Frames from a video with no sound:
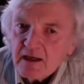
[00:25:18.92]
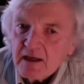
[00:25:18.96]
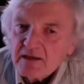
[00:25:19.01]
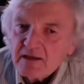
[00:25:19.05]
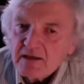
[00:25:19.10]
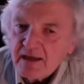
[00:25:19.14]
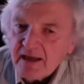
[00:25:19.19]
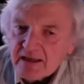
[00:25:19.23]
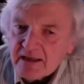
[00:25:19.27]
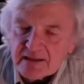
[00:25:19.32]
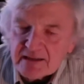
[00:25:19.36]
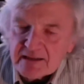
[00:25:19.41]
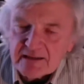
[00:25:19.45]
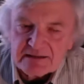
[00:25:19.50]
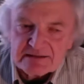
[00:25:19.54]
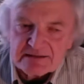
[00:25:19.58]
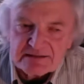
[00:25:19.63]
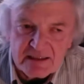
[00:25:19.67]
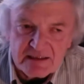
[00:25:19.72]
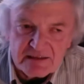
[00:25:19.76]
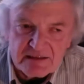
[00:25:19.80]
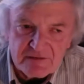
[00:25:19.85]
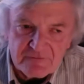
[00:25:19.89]
get an
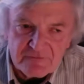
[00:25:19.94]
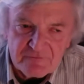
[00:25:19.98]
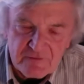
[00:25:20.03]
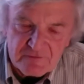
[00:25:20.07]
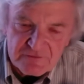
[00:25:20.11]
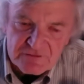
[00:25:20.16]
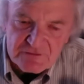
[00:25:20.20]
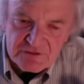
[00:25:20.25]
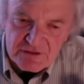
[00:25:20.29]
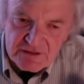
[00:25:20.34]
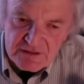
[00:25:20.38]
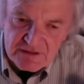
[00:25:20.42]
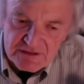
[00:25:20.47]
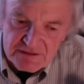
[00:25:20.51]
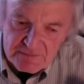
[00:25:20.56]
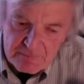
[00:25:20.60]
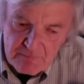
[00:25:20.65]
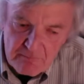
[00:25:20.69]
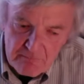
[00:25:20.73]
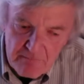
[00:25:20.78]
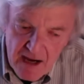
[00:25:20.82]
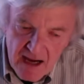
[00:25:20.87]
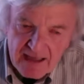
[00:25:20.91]
incentive if
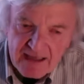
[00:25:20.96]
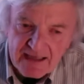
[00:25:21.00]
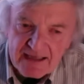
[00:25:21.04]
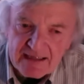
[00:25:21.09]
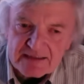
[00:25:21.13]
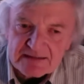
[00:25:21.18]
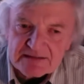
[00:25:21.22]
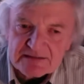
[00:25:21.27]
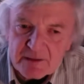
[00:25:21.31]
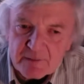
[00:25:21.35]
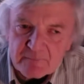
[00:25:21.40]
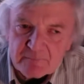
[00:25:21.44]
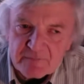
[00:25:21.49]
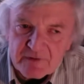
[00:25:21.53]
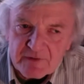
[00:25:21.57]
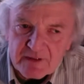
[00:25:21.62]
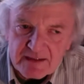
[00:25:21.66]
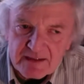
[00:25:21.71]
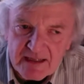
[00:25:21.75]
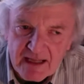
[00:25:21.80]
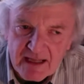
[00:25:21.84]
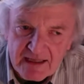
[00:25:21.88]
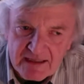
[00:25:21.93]
she's buying
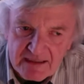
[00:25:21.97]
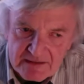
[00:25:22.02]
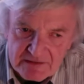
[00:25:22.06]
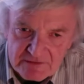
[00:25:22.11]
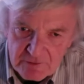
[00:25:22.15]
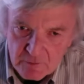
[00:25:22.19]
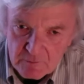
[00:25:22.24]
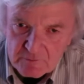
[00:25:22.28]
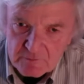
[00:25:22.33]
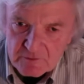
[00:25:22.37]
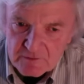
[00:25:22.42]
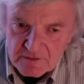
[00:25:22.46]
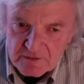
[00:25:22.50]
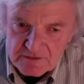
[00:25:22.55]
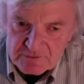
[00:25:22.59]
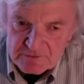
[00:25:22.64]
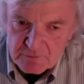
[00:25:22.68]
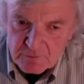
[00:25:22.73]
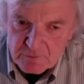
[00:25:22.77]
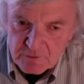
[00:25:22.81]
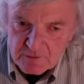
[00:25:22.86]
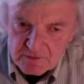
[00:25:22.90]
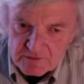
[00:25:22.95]
something that is locally
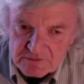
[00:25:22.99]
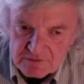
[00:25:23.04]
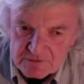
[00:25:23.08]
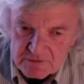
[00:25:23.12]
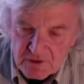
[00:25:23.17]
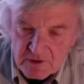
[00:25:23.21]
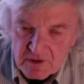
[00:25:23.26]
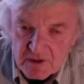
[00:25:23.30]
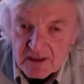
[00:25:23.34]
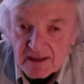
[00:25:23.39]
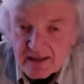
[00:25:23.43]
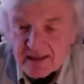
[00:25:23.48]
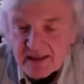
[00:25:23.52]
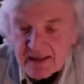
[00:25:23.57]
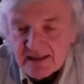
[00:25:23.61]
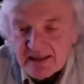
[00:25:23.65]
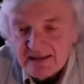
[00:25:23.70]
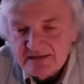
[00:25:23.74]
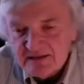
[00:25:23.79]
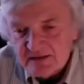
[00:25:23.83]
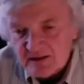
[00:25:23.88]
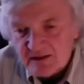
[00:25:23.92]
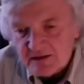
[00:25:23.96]
sourced?
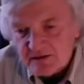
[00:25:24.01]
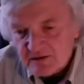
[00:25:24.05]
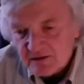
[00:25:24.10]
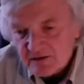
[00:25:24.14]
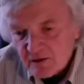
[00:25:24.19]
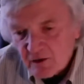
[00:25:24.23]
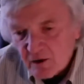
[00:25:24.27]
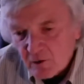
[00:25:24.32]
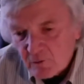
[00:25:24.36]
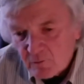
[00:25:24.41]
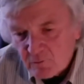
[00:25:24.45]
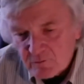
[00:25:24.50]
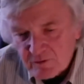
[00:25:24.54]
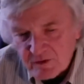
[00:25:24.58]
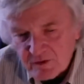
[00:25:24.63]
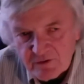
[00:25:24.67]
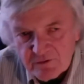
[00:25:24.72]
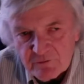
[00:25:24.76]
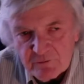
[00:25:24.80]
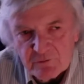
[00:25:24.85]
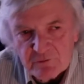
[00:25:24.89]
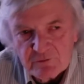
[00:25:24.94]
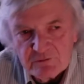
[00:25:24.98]
Is it only
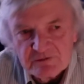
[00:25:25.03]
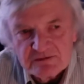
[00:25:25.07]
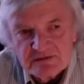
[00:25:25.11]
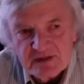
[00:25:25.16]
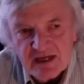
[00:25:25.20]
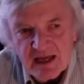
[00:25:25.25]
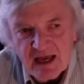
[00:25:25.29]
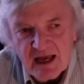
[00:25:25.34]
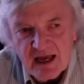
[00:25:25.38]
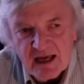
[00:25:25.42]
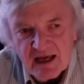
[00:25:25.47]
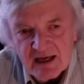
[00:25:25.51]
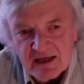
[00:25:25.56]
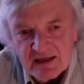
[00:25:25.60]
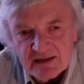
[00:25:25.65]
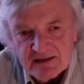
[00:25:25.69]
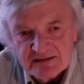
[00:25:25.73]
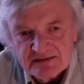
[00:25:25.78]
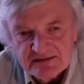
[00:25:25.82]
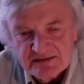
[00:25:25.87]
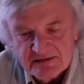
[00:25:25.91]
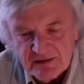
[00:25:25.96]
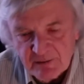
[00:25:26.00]
used
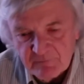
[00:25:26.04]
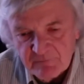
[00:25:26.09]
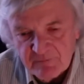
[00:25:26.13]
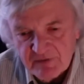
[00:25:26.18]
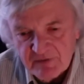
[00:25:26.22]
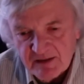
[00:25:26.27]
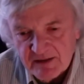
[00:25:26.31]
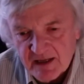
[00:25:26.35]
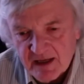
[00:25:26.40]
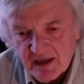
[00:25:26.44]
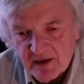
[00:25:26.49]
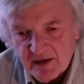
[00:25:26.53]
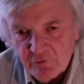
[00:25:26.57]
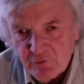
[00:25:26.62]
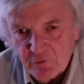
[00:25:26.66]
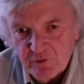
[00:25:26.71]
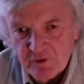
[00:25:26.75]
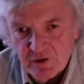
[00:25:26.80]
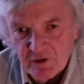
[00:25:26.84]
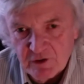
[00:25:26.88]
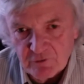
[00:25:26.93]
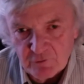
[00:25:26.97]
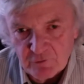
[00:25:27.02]
as something that you
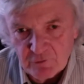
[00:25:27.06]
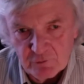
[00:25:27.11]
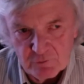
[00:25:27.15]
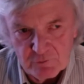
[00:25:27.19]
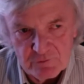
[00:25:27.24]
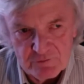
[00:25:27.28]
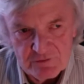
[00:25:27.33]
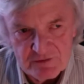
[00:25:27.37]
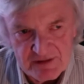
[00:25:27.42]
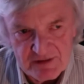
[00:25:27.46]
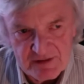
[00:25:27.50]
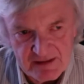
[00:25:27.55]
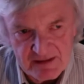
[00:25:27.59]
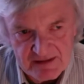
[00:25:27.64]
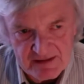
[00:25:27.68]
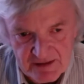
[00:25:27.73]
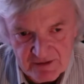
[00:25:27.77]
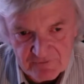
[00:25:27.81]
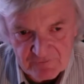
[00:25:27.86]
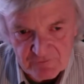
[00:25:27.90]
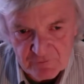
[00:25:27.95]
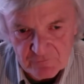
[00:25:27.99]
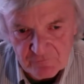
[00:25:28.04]
can use the
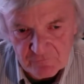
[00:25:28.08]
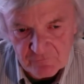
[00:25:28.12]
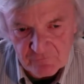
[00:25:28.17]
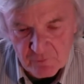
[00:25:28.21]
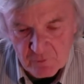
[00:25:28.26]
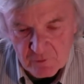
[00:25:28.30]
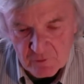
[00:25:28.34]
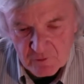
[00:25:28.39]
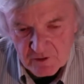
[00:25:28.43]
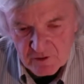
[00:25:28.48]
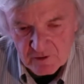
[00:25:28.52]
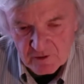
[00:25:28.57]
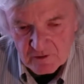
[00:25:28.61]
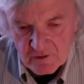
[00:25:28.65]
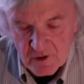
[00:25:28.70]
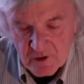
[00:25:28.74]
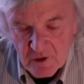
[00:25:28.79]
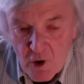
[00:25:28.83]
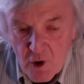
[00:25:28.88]
incentive for?